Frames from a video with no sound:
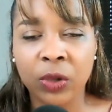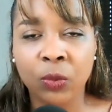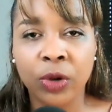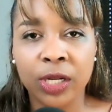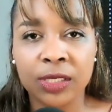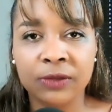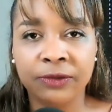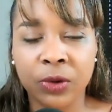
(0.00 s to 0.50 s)
He
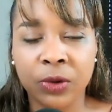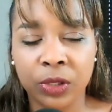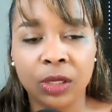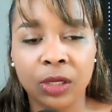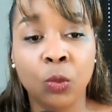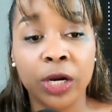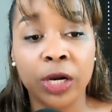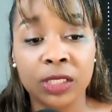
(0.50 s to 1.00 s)
wanted to, fo-
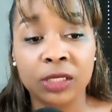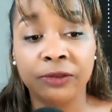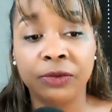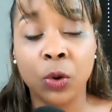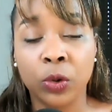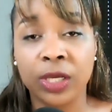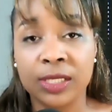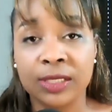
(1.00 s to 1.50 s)
wanted to
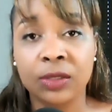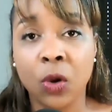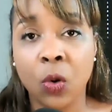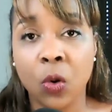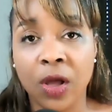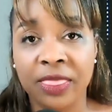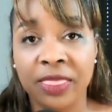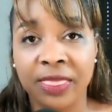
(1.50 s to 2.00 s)
focus
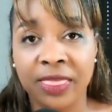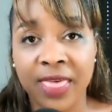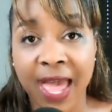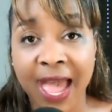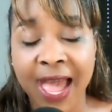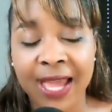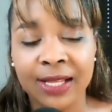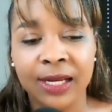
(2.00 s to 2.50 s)
on
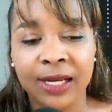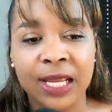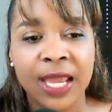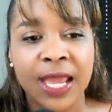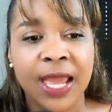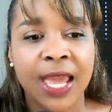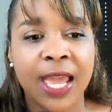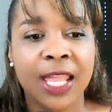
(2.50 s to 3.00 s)
that.
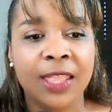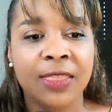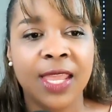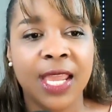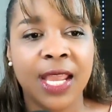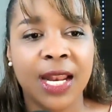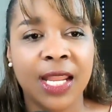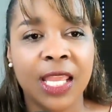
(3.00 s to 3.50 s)
And
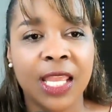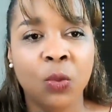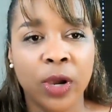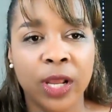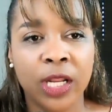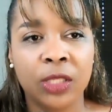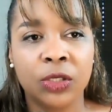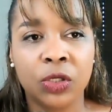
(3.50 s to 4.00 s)
then he
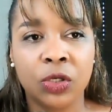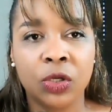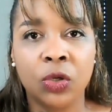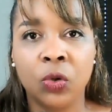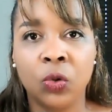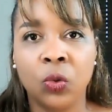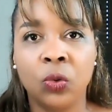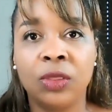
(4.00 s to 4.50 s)
went
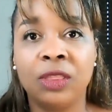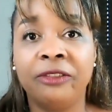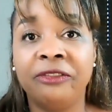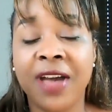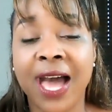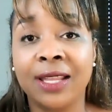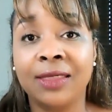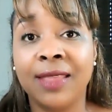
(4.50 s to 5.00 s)
into the
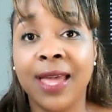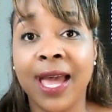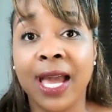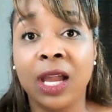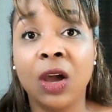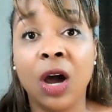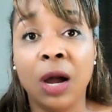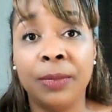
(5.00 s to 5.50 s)
fact
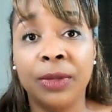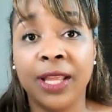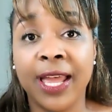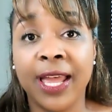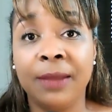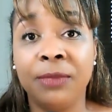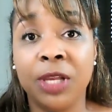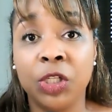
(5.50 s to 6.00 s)
that Kamala
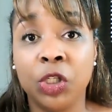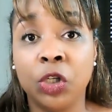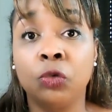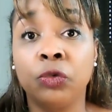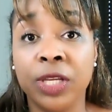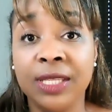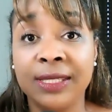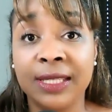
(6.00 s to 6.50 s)
had
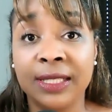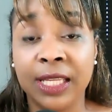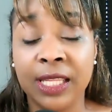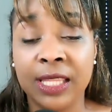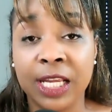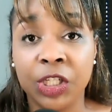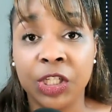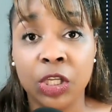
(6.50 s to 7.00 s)
mentioned
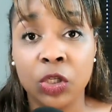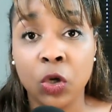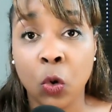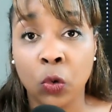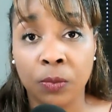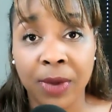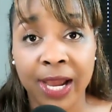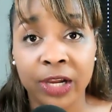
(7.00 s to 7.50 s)
recently that she
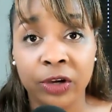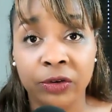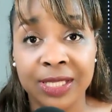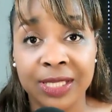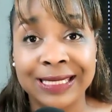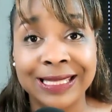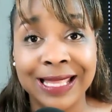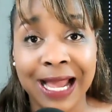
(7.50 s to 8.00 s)
told
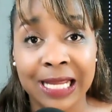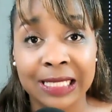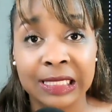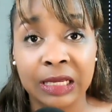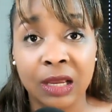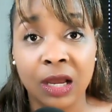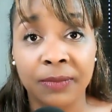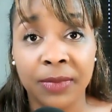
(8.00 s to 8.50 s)
migrants not
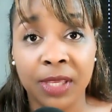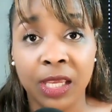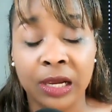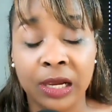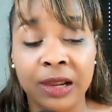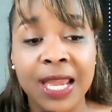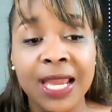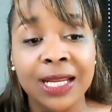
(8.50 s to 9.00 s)
to come
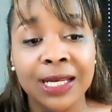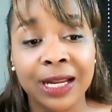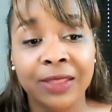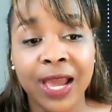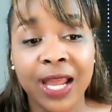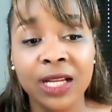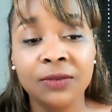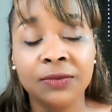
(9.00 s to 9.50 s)
here. Now,
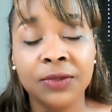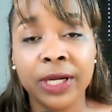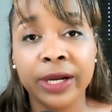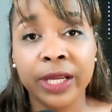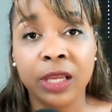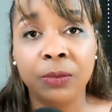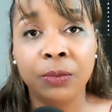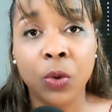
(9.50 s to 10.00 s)
that is
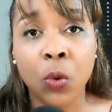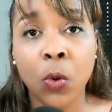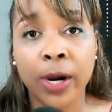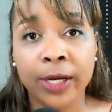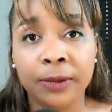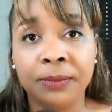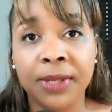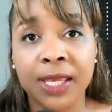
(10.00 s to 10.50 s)
very
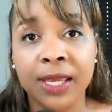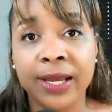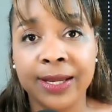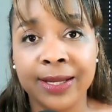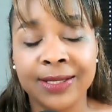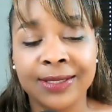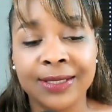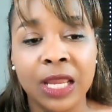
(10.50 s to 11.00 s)
important
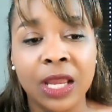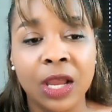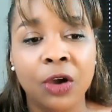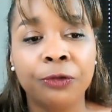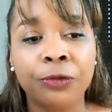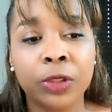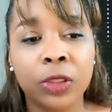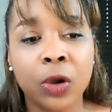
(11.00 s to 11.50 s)
because
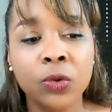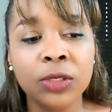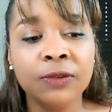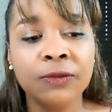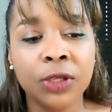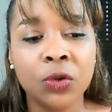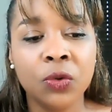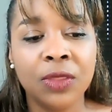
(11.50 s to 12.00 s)
for those
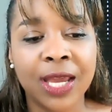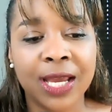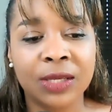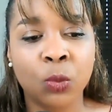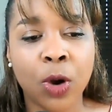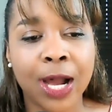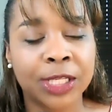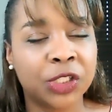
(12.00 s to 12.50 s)
of you
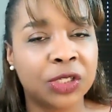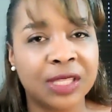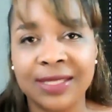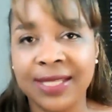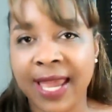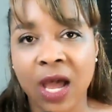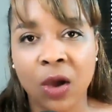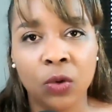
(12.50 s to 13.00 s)
that watched the
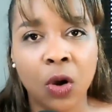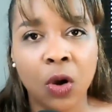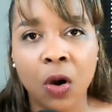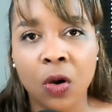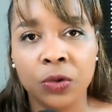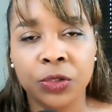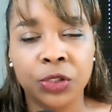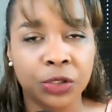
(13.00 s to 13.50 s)
town
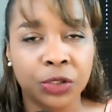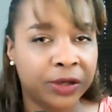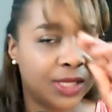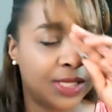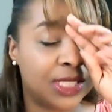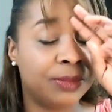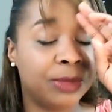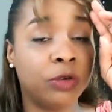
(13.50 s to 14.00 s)
halls during
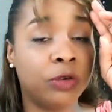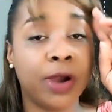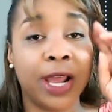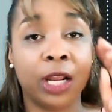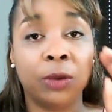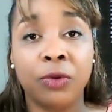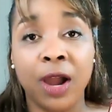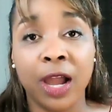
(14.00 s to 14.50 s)
the
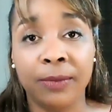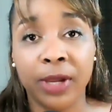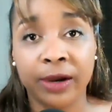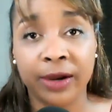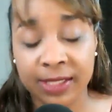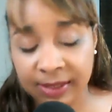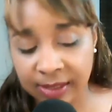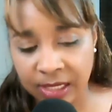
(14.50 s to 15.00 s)
Democratic
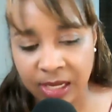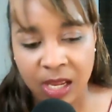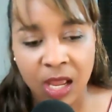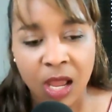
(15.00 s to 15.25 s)
primaries,